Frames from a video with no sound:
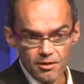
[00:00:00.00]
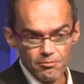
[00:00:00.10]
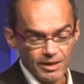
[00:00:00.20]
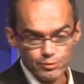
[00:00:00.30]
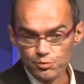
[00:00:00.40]

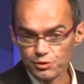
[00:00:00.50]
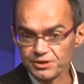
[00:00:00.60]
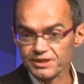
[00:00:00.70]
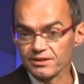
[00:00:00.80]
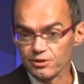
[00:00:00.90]
by
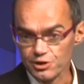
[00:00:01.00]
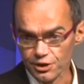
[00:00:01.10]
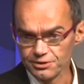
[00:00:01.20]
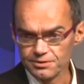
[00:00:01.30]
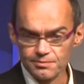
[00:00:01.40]
proposing
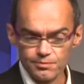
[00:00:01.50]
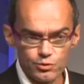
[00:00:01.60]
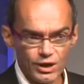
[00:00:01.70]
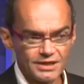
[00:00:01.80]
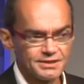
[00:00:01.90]
choice,
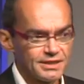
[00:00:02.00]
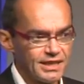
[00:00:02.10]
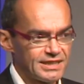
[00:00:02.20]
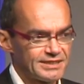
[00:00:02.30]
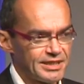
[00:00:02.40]
price,
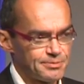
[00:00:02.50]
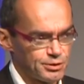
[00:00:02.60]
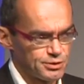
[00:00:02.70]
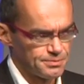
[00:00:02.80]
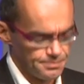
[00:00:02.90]
and
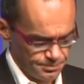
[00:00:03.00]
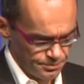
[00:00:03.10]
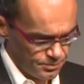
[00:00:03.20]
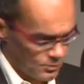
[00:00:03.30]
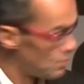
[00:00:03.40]
excitement.
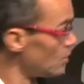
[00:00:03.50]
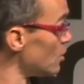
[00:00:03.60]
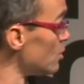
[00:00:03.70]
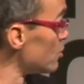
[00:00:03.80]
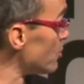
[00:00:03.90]

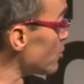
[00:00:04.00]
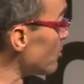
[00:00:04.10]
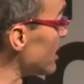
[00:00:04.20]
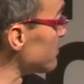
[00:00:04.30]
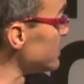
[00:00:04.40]
The
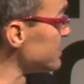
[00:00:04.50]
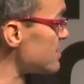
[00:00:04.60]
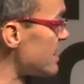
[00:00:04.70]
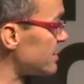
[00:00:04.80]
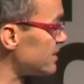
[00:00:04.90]
problem is
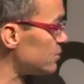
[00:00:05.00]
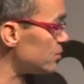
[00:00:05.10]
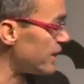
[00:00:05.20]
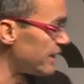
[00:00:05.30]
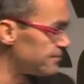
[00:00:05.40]
that
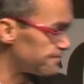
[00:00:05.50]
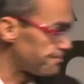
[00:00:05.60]
today,